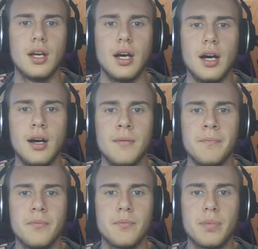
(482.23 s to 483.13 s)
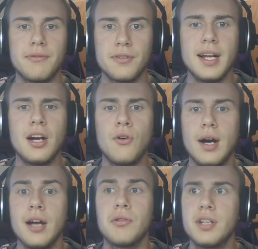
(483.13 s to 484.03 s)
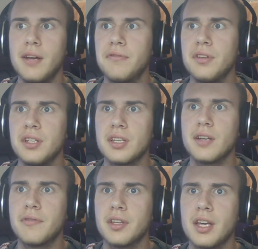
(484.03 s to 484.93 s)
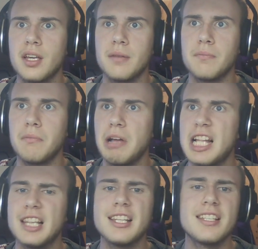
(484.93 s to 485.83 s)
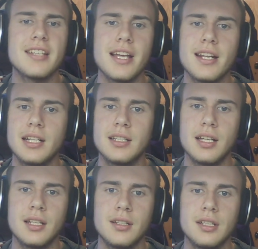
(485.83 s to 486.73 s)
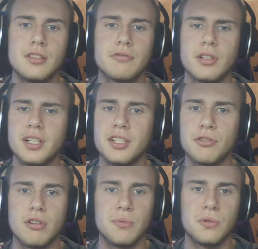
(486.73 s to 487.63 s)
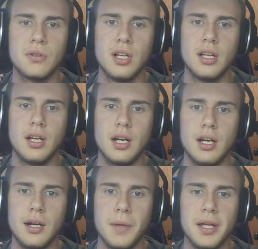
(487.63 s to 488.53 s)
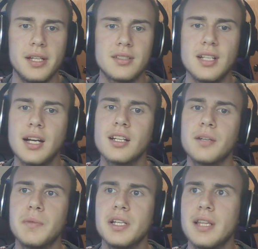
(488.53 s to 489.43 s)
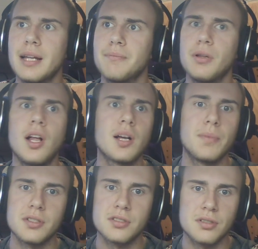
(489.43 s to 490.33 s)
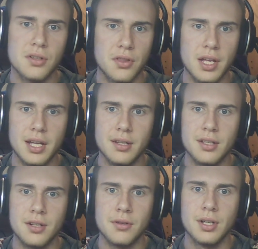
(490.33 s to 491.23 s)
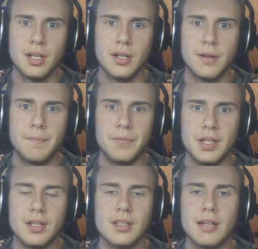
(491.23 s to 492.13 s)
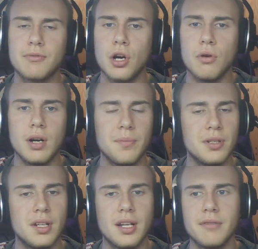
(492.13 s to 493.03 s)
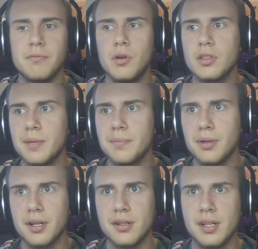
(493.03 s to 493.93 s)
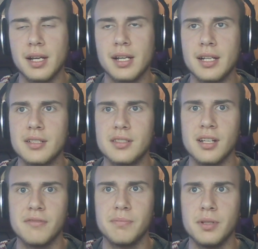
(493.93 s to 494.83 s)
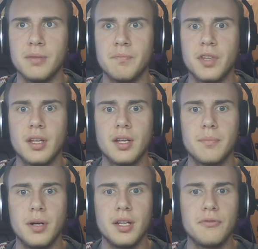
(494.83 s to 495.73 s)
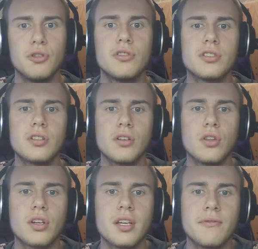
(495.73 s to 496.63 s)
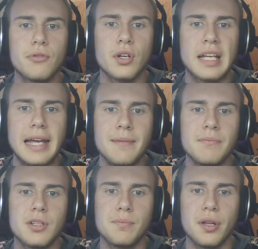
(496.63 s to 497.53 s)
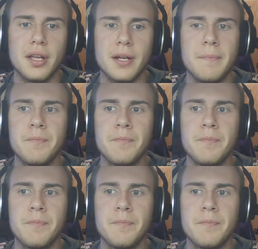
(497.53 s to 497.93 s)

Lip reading: But for now, I would definitely give the game at least 8 out of 10. It's really enjoyable. It's not going to be that blockbuster that it doesn't have co-op, it doesn't have multiplayer and that kind of stuff. But if you just are looking for a game to play,